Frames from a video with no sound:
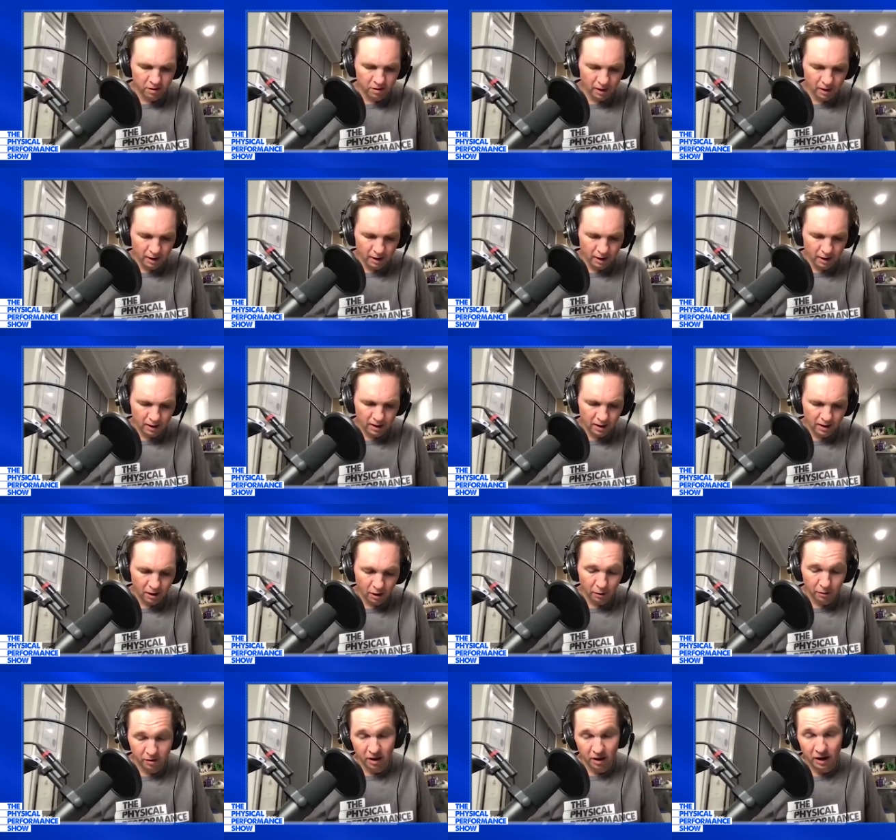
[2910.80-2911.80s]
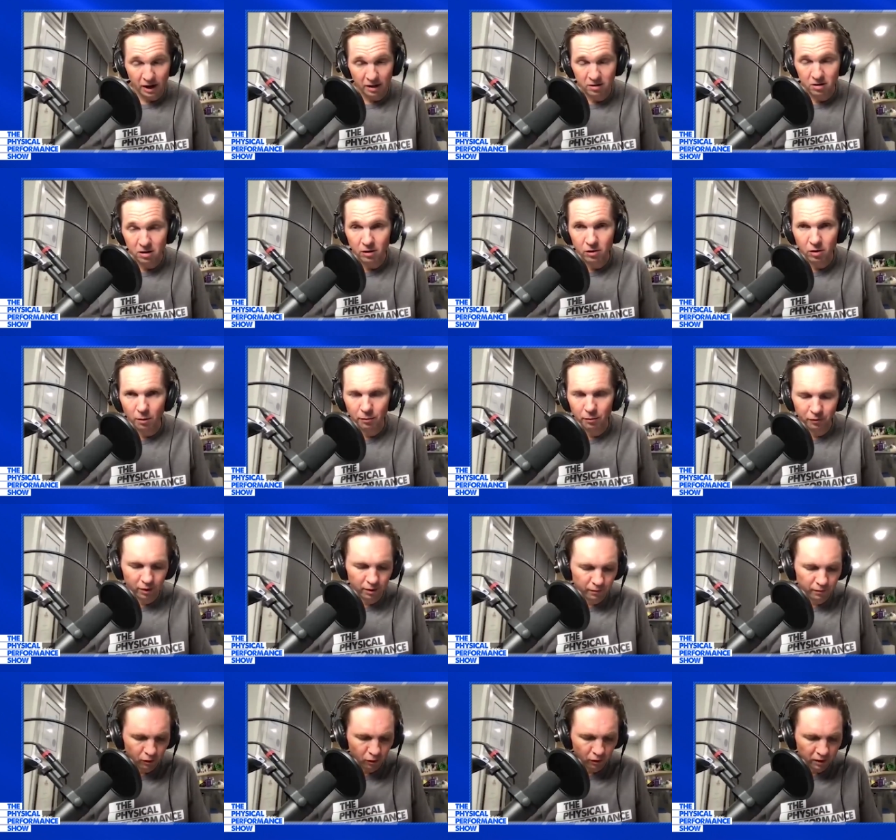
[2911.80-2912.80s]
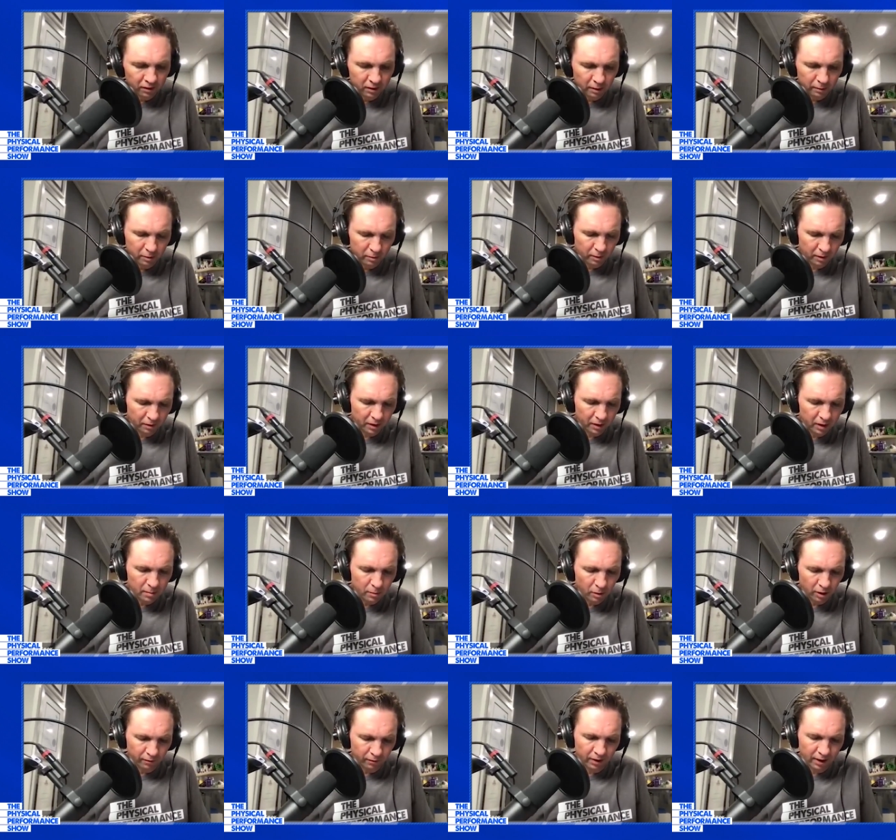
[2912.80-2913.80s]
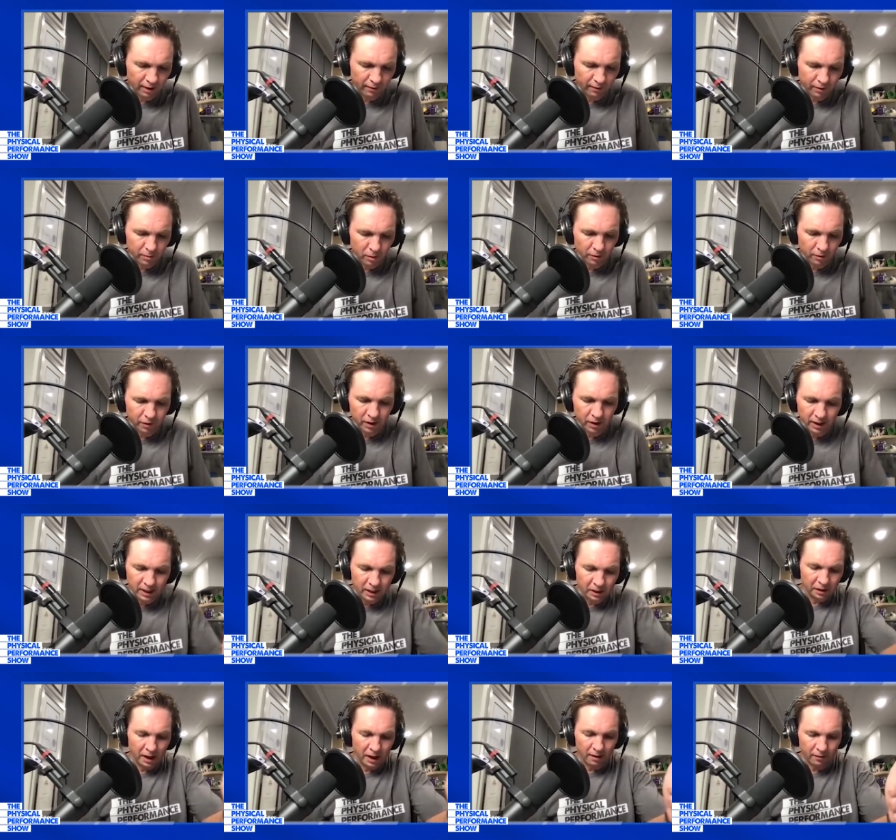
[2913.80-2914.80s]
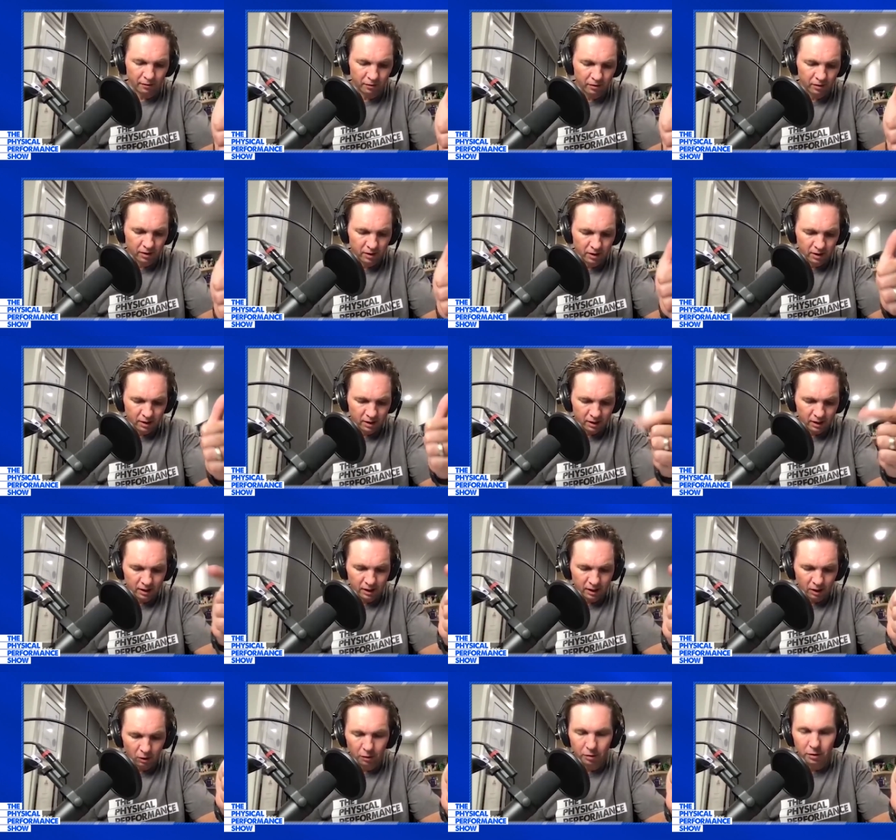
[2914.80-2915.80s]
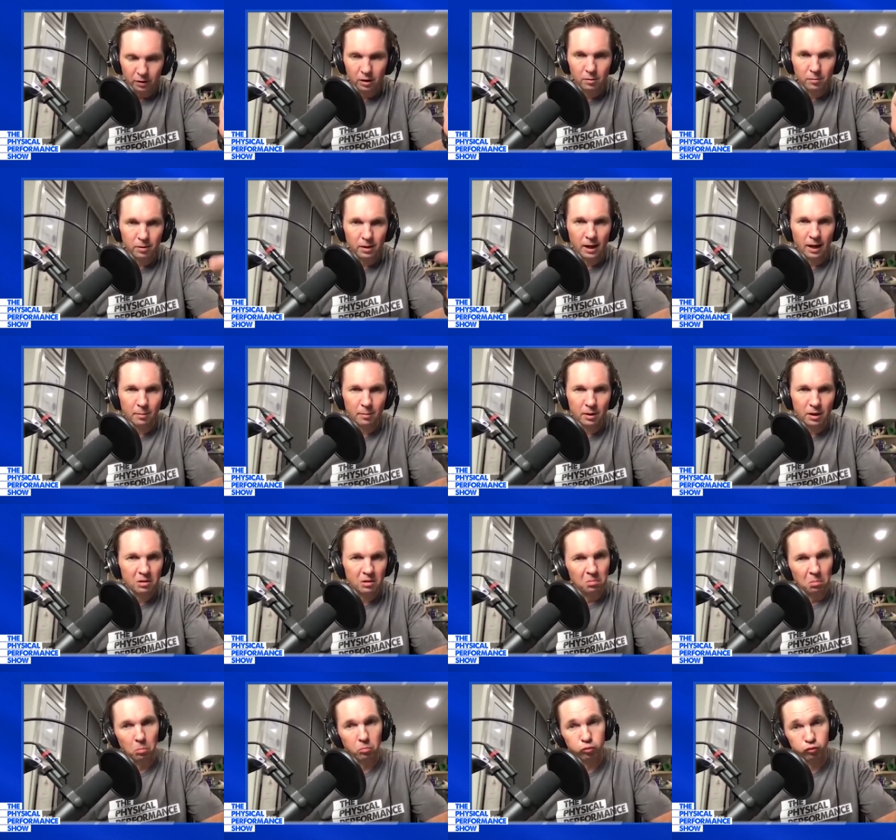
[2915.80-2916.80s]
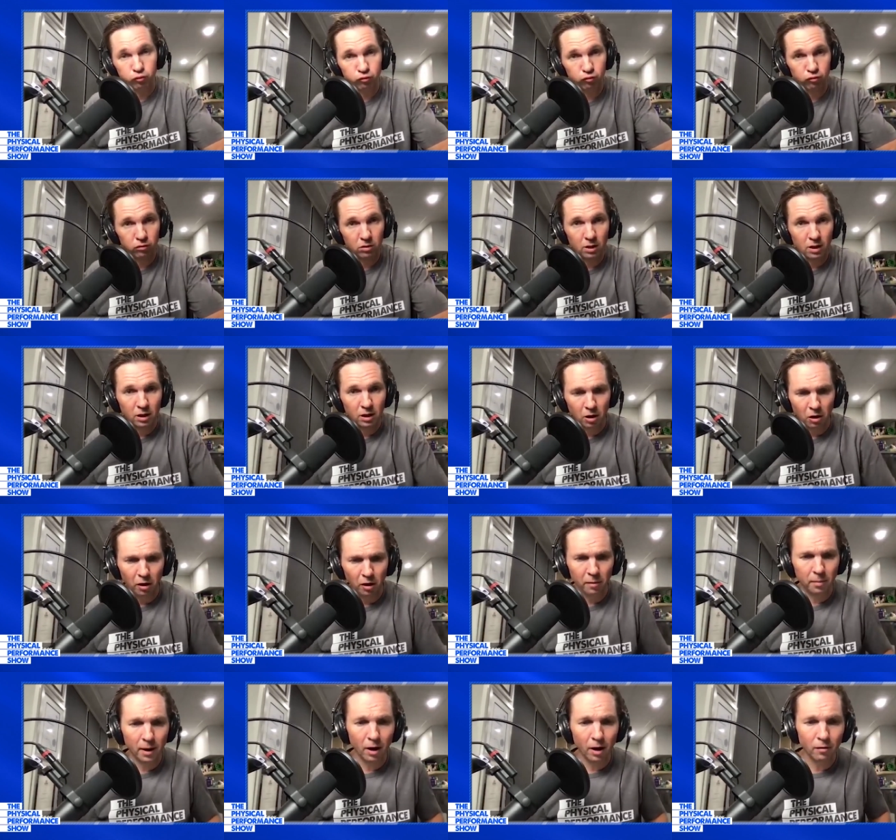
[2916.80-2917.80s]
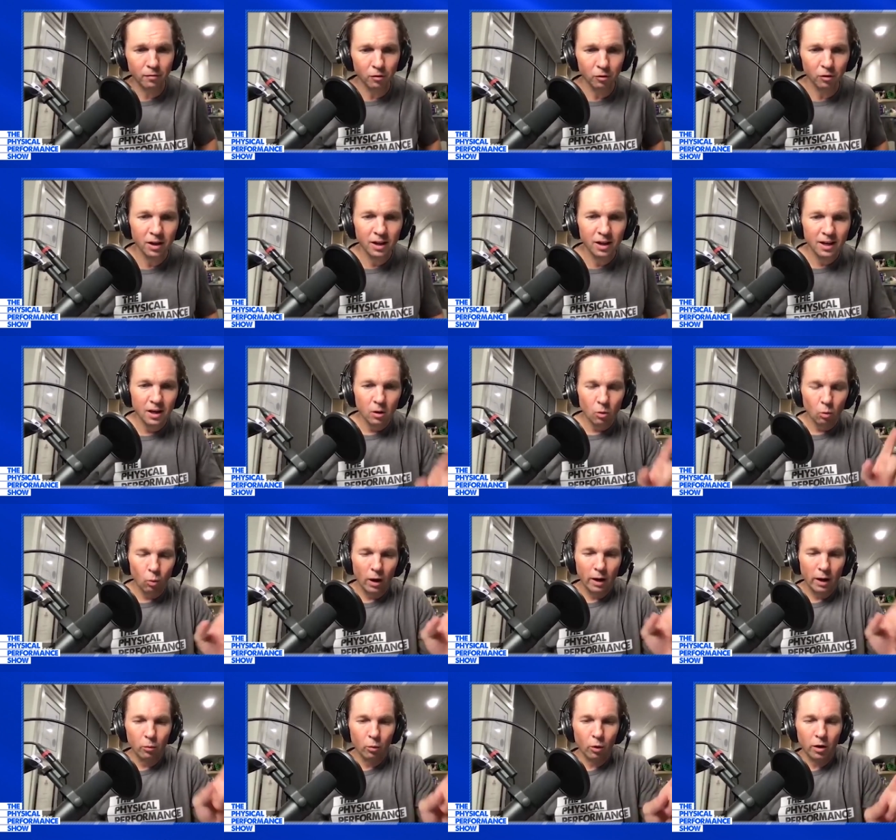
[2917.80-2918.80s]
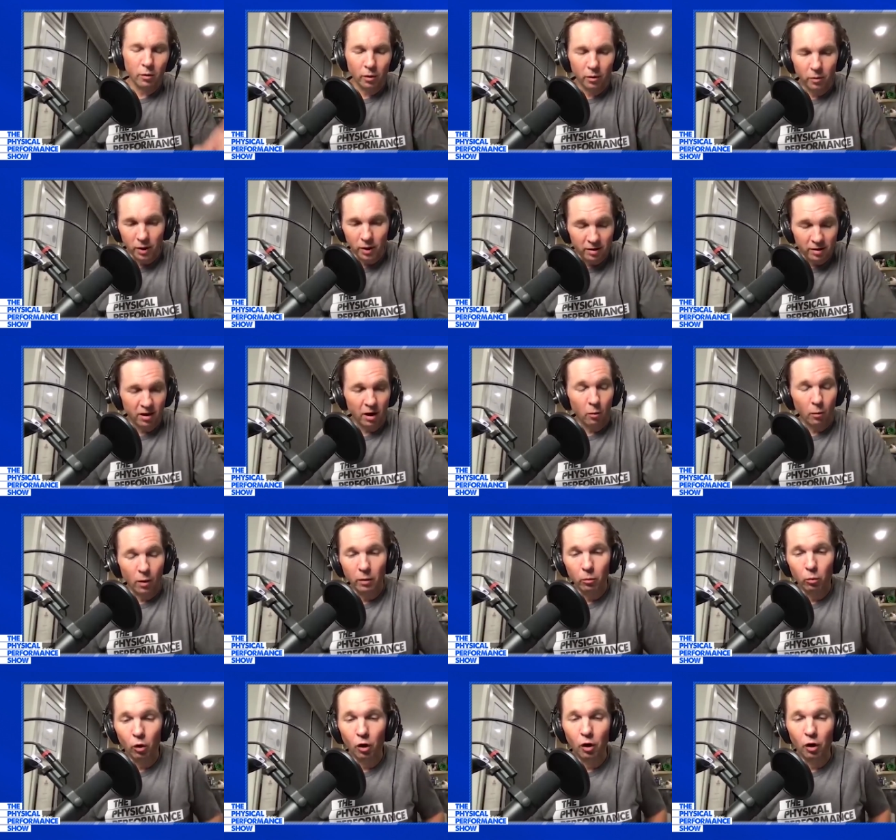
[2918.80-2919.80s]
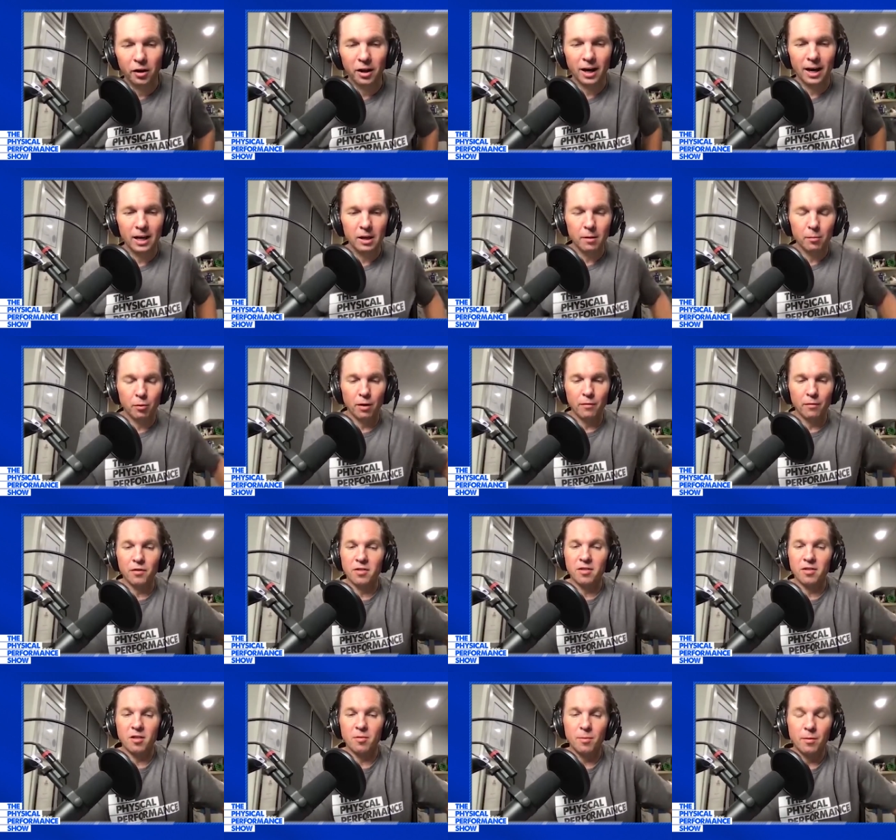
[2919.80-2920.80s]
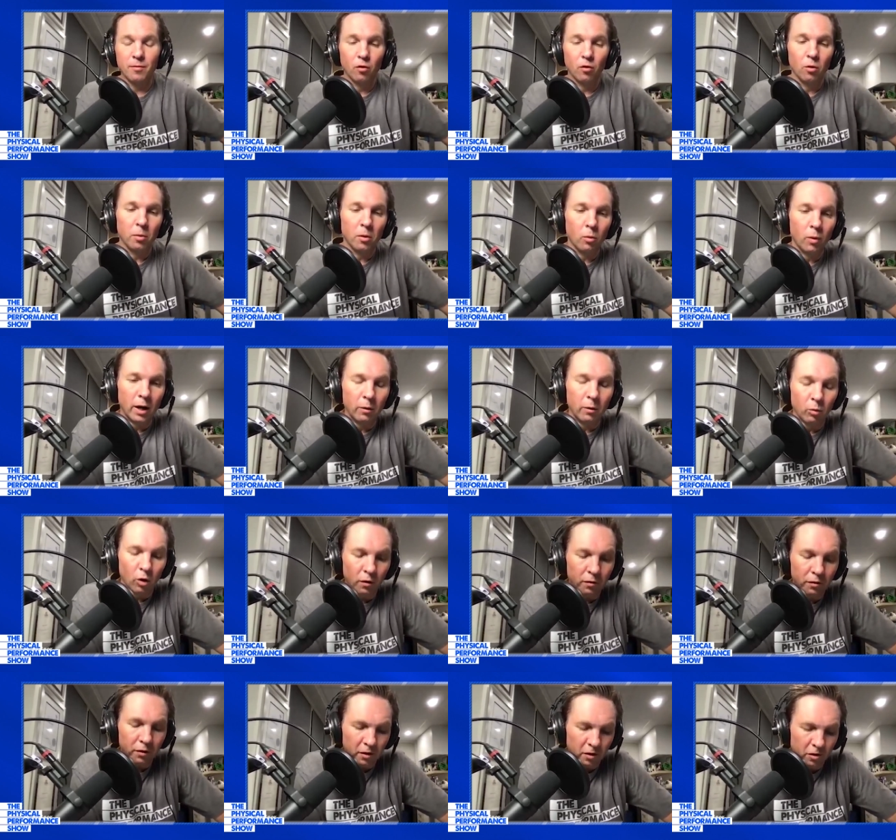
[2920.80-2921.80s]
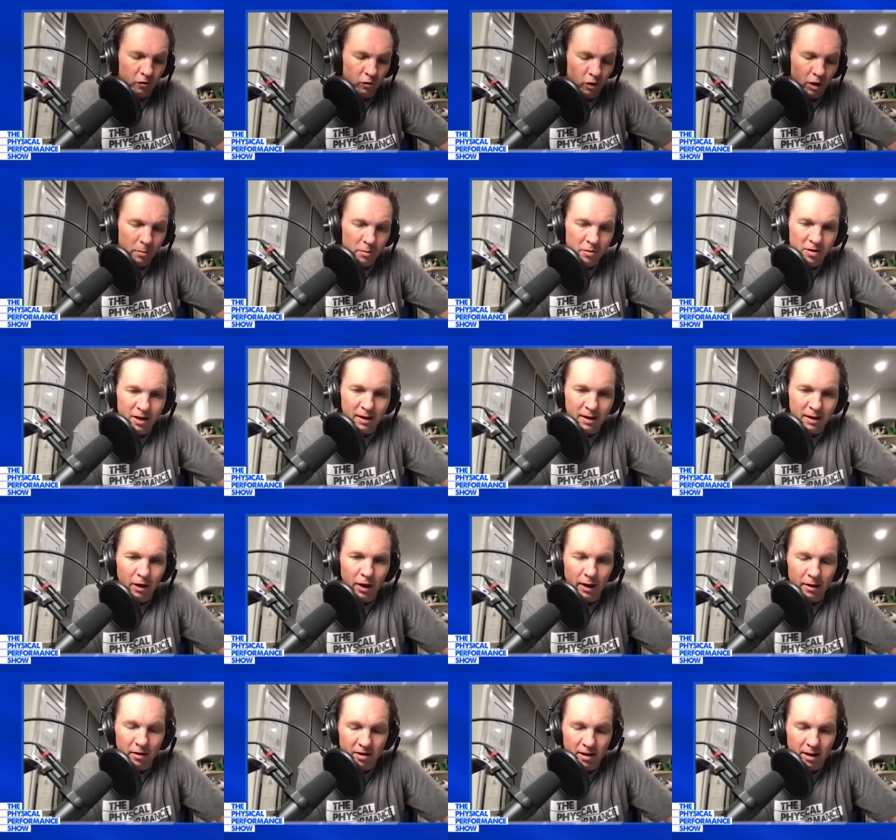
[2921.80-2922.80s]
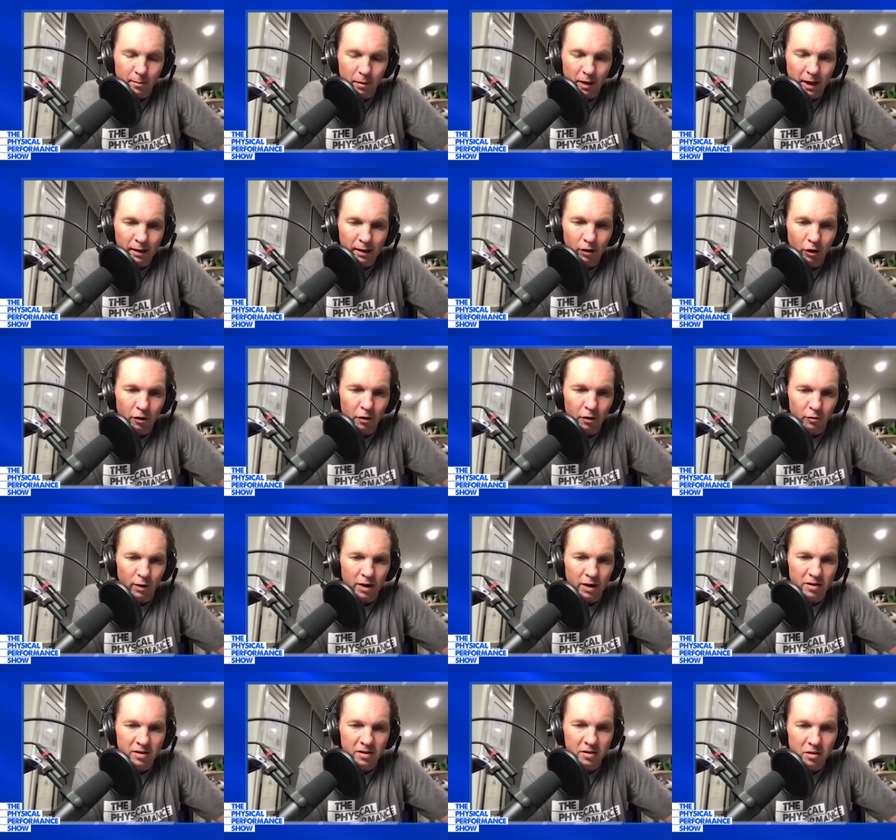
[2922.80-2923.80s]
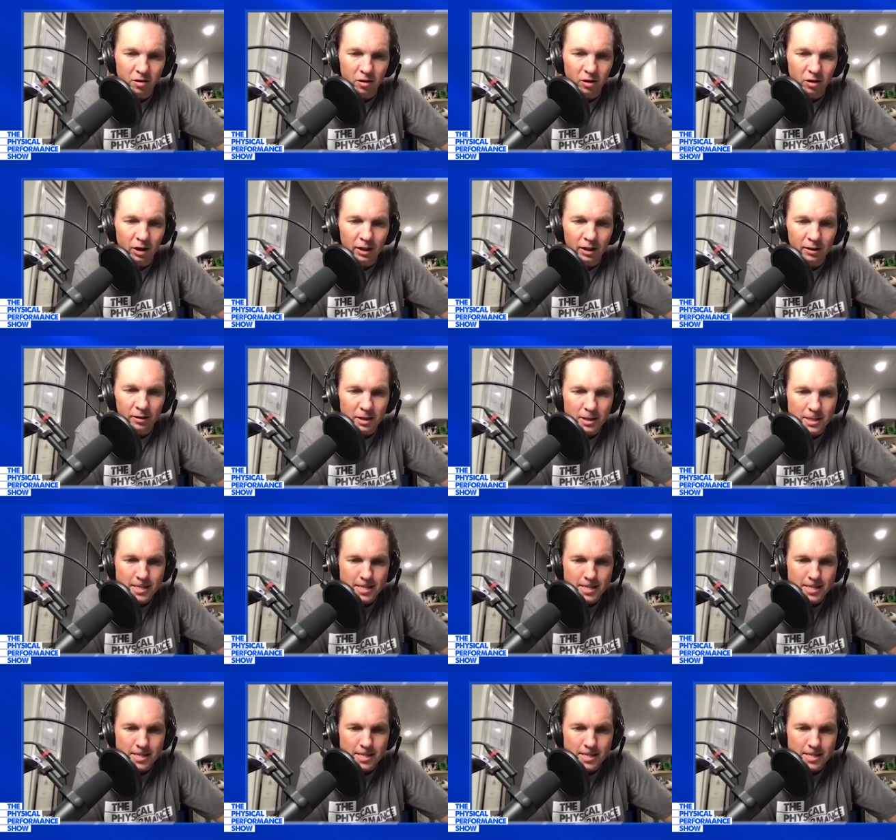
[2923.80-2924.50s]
I was going to ask you your top 3 fueling tips, but I think you might have covered them off there. Eat enough, eat healthy, be happy. Kind of powerful. Yeah. One word. Here's that one word. You prefaced this before, but one word to describe Sam Laidlow's racing style.